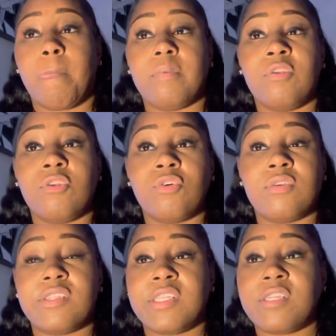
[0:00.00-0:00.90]
You know,
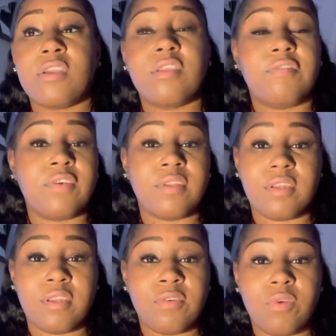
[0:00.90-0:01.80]
it's a sucky
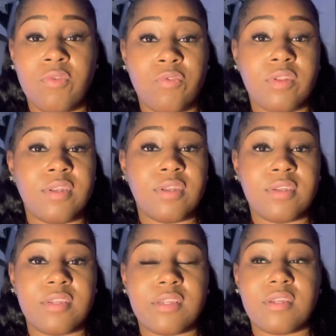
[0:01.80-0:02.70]
feeling. It really
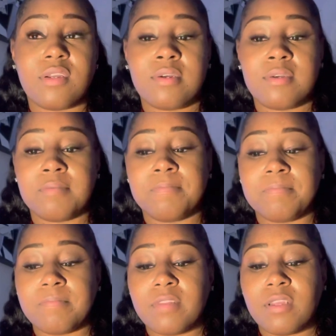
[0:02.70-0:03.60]
is.
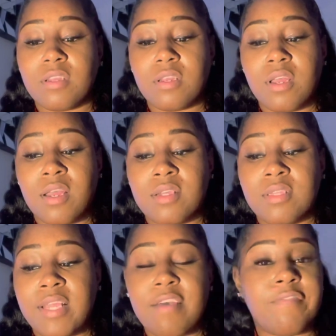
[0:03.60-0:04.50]
And
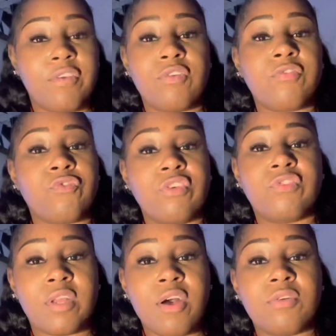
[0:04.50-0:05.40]
that fear of
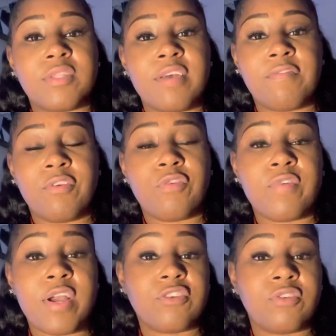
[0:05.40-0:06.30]
reaching out, that fear of
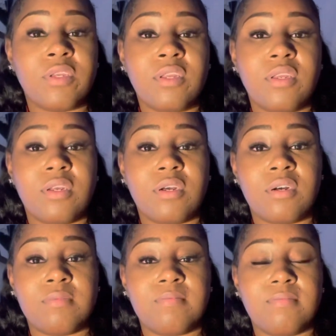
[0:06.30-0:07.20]
actually
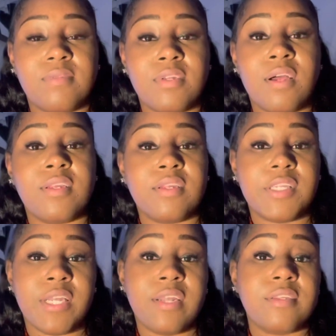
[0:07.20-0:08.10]

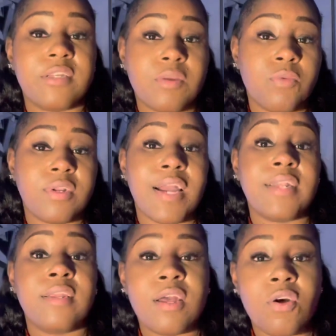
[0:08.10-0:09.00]
saying to someone, I
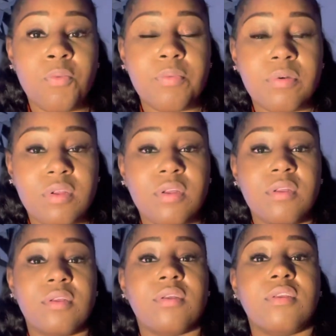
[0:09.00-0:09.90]
need help.
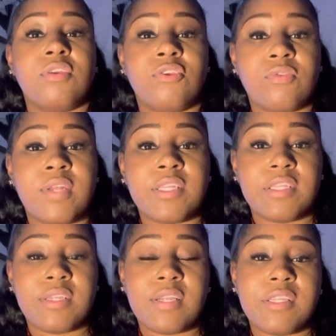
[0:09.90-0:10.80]
You know,
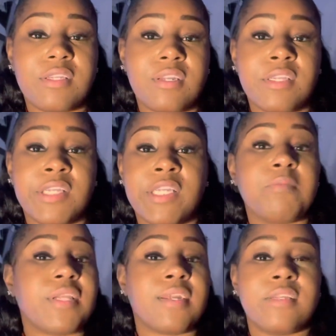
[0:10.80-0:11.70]
it
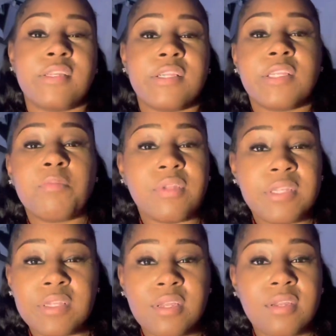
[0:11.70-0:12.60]
seems like it's the
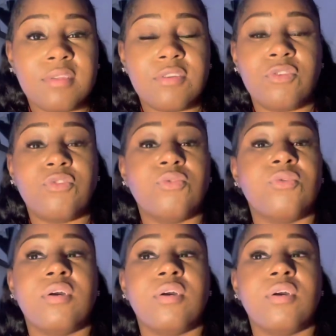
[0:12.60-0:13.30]
simplest thing to do,